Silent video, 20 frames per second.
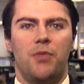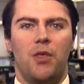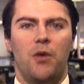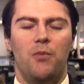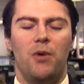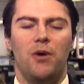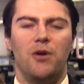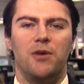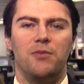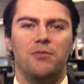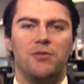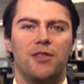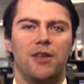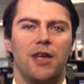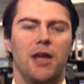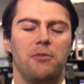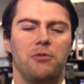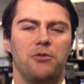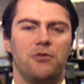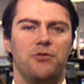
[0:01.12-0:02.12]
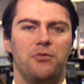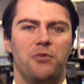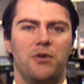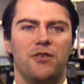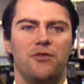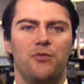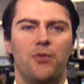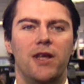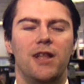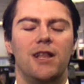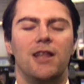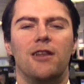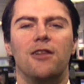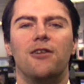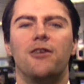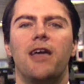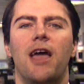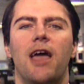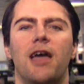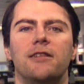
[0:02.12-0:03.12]
Welcome to the Capital Spreads Weekly
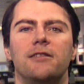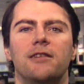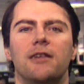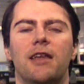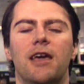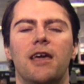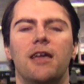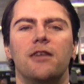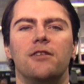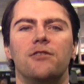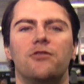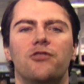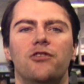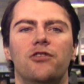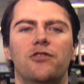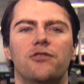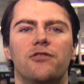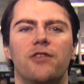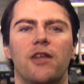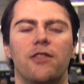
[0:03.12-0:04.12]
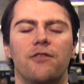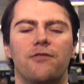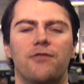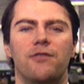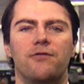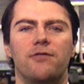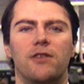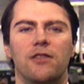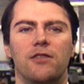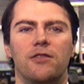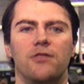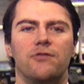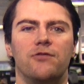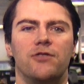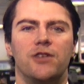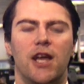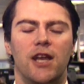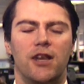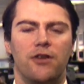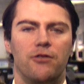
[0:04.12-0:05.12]
Look Ahead. Today is Tuesday, the 15th of
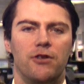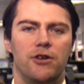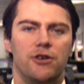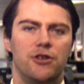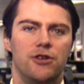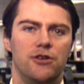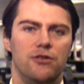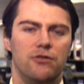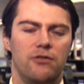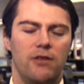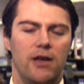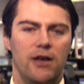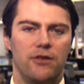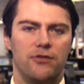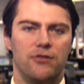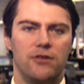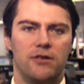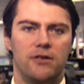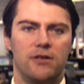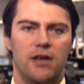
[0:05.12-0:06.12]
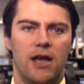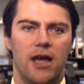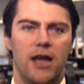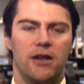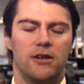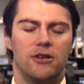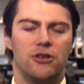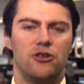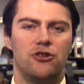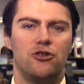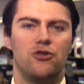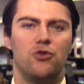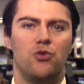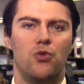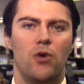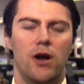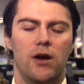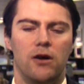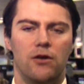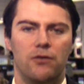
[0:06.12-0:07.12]
January
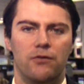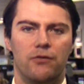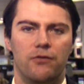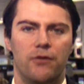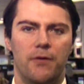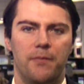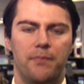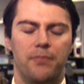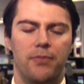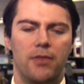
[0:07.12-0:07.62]
2012.